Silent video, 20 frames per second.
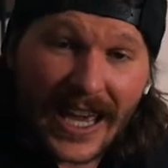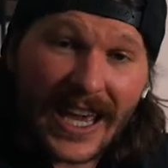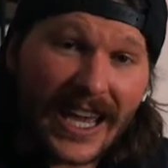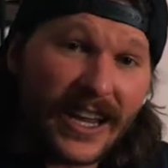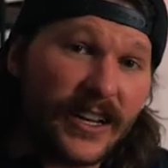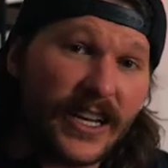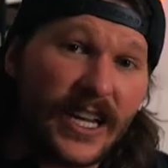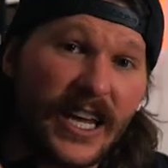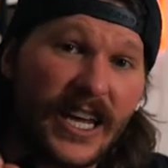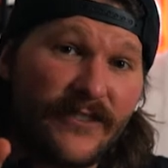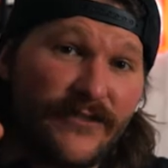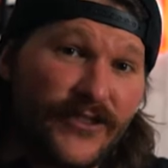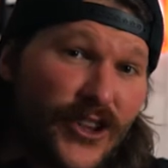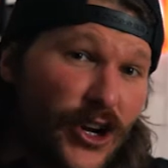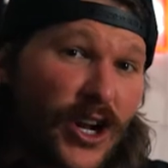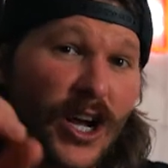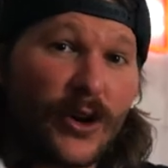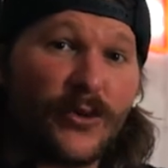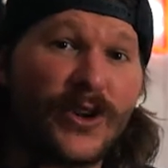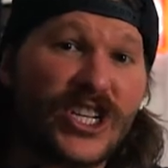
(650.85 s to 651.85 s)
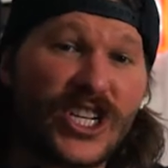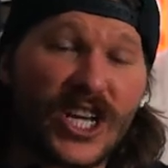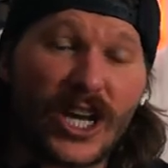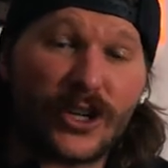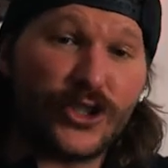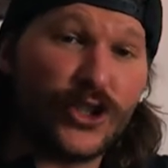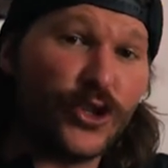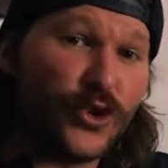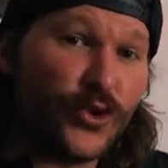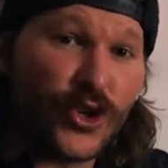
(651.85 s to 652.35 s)
And if they're not reaching
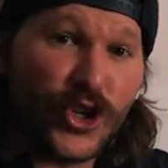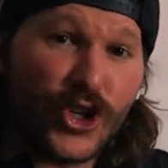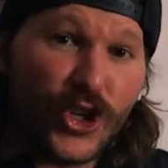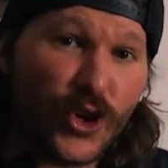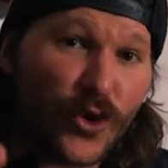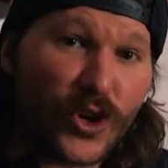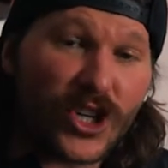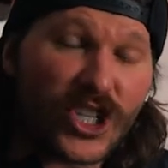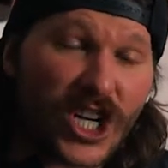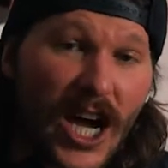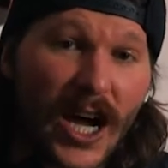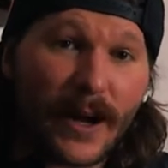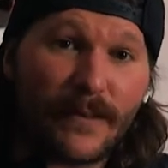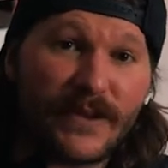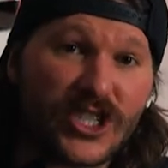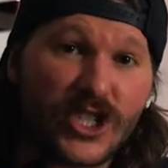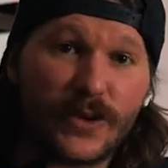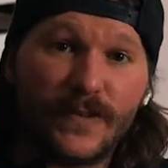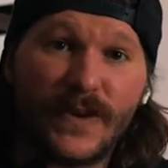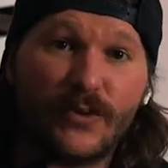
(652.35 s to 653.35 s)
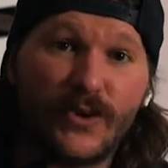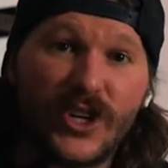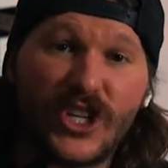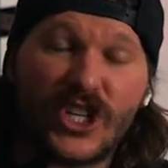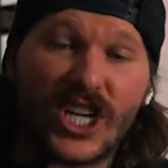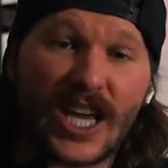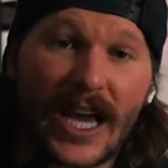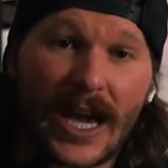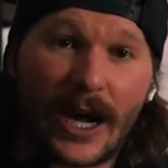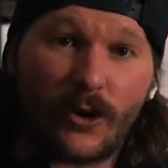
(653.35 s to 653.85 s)
out to you, your job is to be
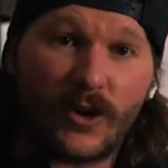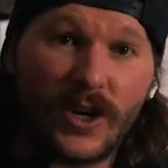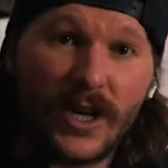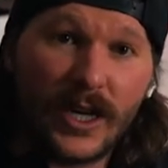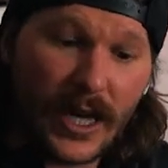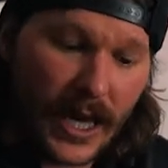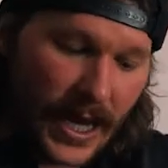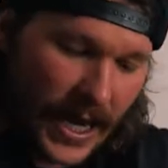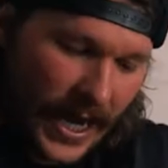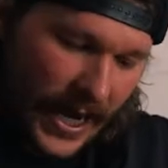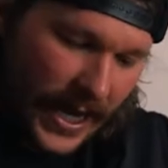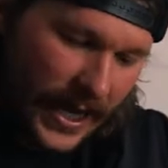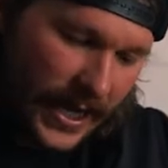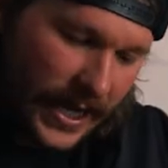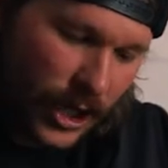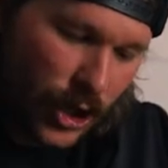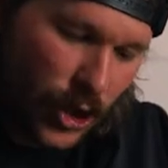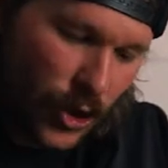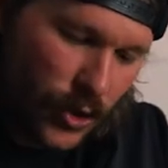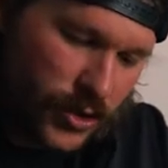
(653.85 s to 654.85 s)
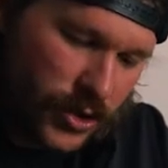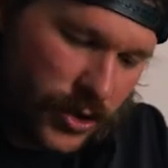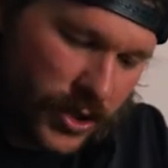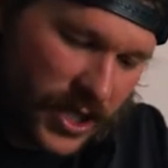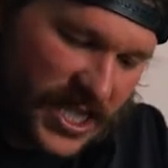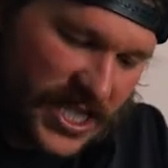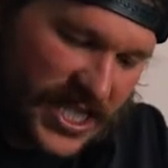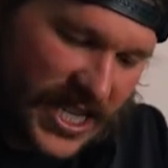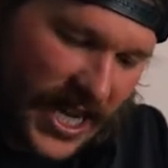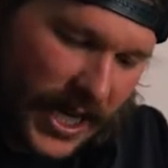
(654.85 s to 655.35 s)
reaching out. And it goes to the
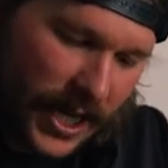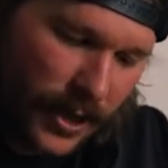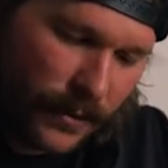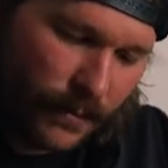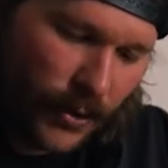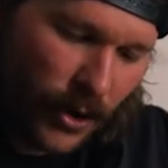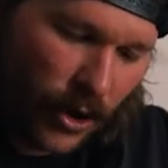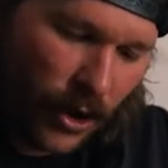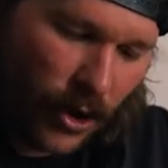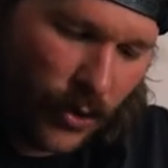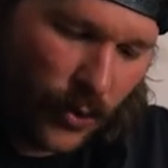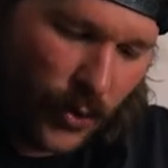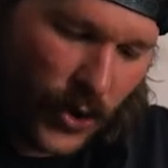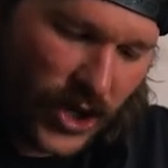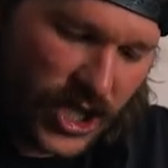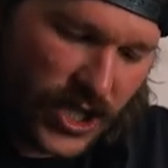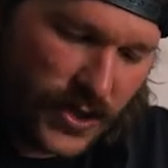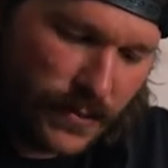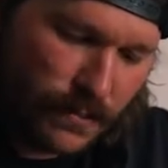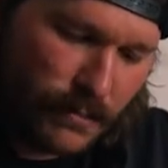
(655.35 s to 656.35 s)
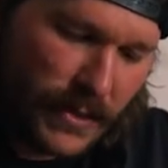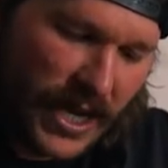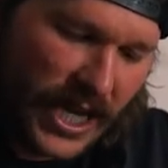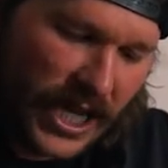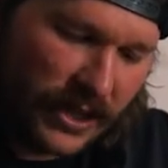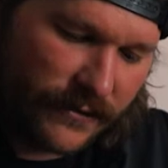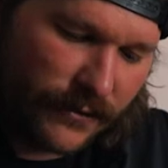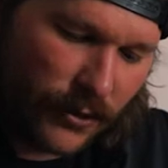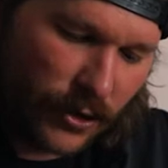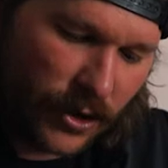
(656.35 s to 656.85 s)
second part, which is
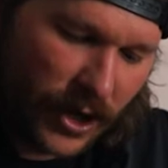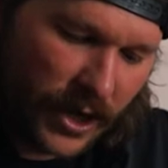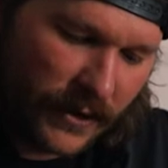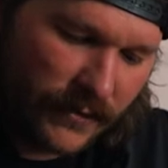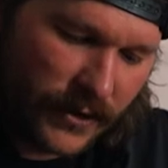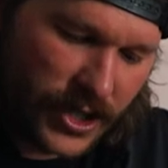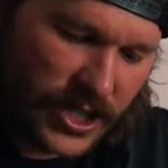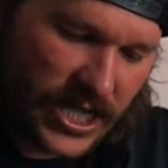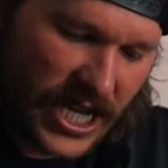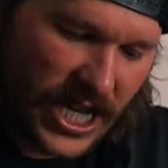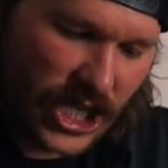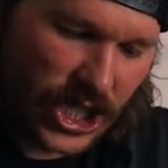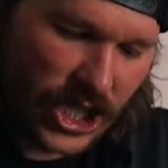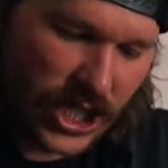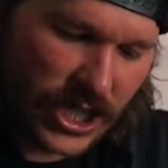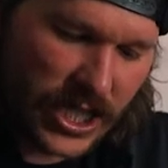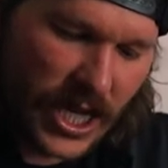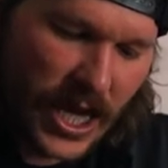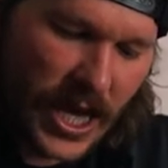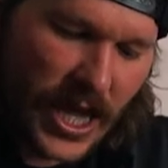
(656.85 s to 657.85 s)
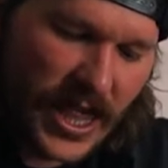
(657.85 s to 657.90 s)
meaningful conversations.